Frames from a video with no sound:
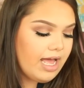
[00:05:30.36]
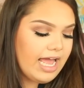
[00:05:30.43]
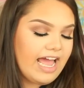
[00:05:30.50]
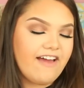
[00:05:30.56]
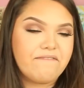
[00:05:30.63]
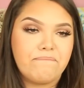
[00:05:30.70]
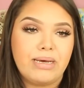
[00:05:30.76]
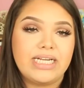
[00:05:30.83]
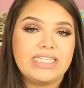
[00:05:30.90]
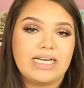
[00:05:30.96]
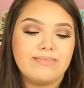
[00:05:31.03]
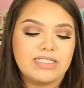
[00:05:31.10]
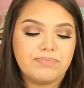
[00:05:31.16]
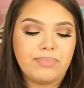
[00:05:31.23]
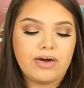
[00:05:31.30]
I have
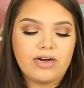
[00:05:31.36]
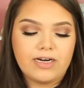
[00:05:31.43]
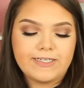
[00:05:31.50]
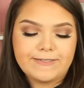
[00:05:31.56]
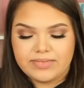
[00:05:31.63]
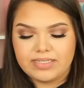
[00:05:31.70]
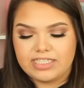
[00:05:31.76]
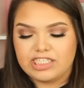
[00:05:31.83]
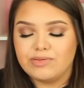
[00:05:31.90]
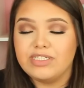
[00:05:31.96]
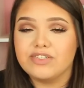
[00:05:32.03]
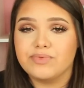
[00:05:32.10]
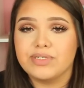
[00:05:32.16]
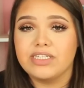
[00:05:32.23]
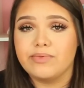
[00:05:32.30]
Bedtime Spa. This
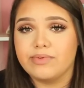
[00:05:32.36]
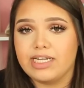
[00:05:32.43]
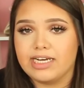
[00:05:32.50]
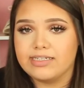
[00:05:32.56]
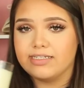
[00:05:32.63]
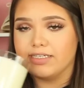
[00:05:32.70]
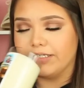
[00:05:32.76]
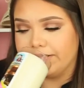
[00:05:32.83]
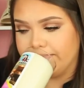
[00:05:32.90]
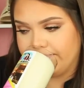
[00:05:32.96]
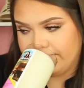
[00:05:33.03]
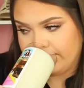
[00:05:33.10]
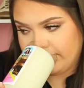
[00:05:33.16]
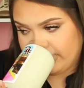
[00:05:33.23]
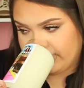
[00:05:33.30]
one's really relaxing.
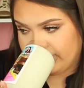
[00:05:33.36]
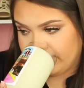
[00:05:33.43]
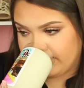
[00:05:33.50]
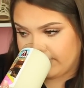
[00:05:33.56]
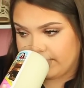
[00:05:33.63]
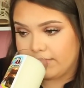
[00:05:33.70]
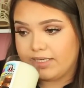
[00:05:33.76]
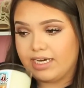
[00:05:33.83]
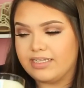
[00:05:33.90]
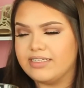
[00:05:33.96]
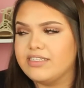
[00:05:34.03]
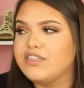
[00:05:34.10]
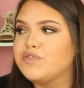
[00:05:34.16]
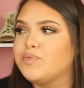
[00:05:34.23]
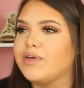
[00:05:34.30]
Yeah,
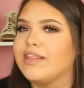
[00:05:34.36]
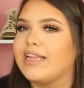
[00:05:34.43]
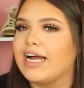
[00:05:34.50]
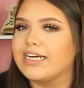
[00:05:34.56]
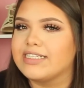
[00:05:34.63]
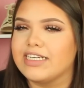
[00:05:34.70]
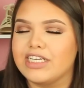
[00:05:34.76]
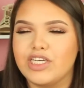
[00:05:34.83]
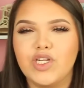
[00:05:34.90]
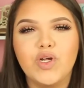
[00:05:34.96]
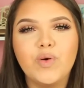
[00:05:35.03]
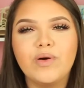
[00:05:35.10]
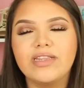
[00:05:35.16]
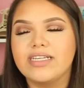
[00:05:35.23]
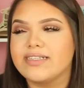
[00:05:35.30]
this is relaxing. You
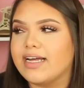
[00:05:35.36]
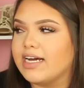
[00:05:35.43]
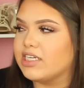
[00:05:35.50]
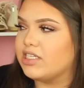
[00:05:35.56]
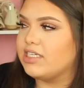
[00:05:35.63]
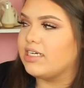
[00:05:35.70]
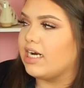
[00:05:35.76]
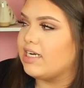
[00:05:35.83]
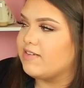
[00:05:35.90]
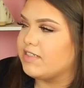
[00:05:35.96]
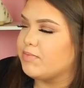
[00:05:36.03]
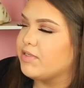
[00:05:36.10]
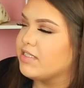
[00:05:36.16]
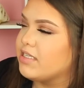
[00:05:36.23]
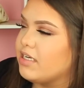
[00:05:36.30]
know what this actually kind of smells